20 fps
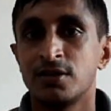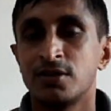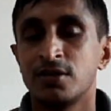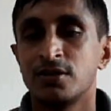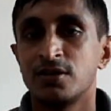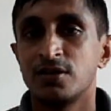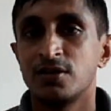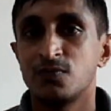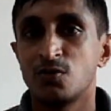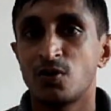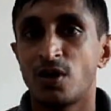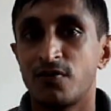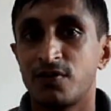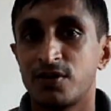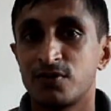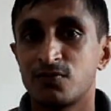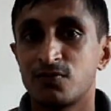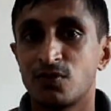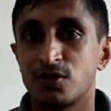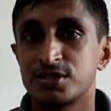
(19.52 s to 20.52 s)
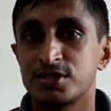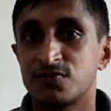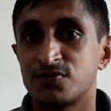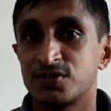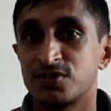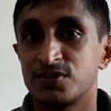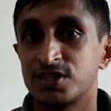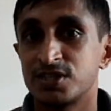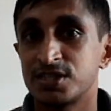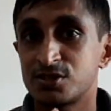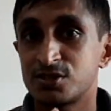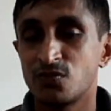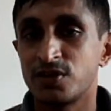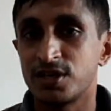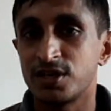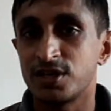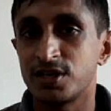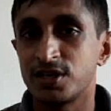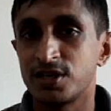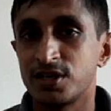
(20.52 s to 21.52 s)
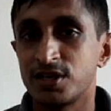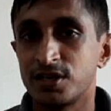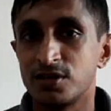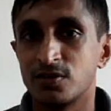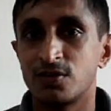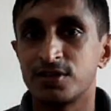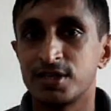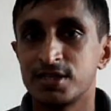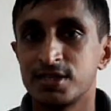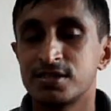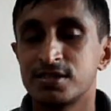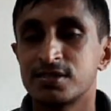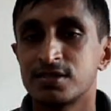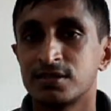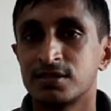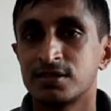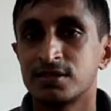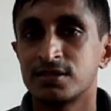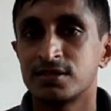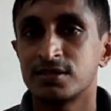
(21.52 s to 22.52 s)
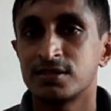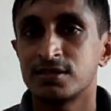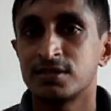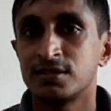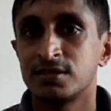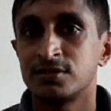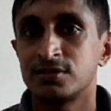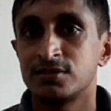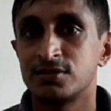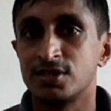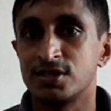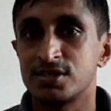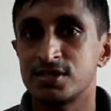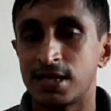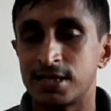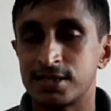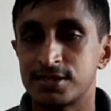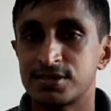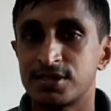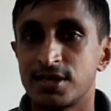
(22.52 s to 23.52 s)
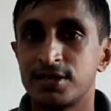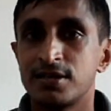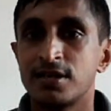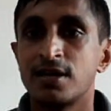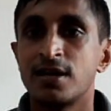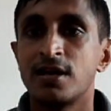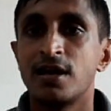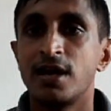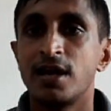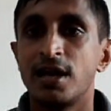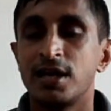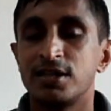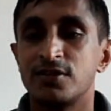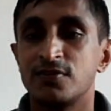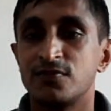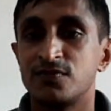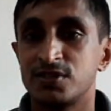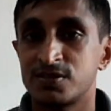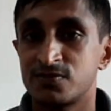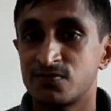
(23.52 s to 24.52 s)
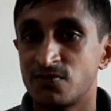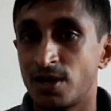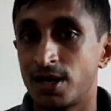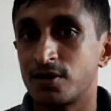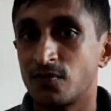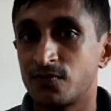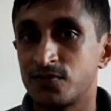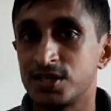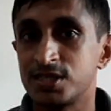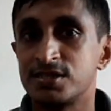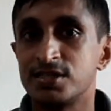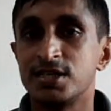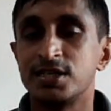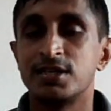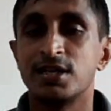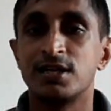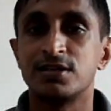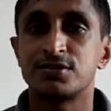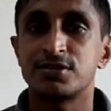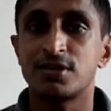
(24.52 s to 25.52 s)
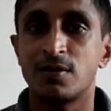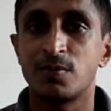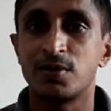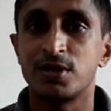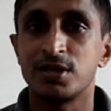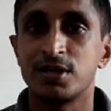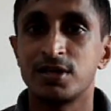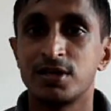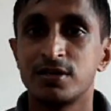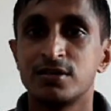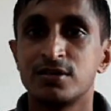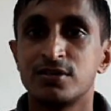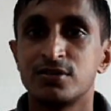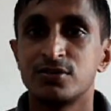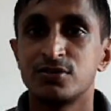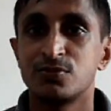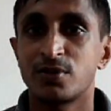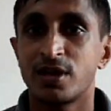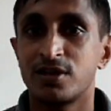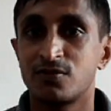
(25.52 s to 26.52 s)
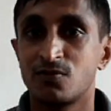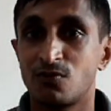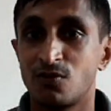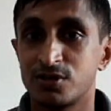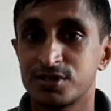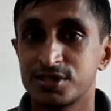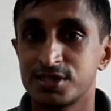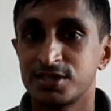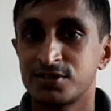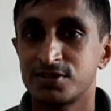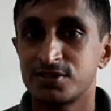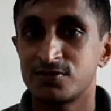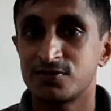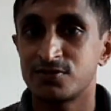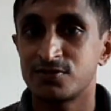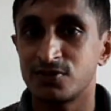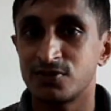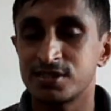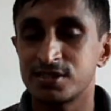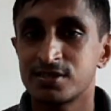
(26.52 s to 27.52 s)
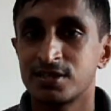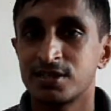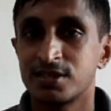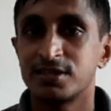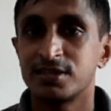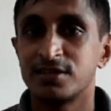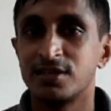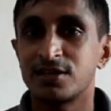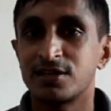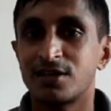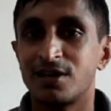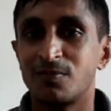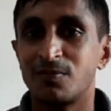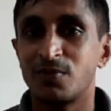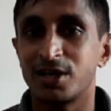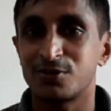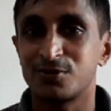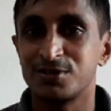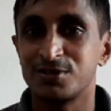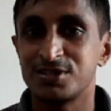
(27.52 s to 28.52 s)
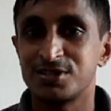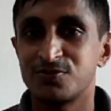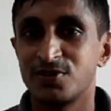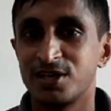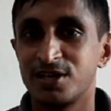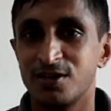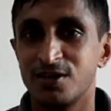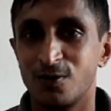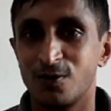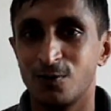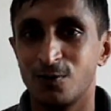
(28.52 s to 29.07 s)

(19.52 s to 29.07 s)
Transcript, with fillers: if you haven't put the first two videos on this the sunset and the first part of this detailed summary you can watch it first then come back to this video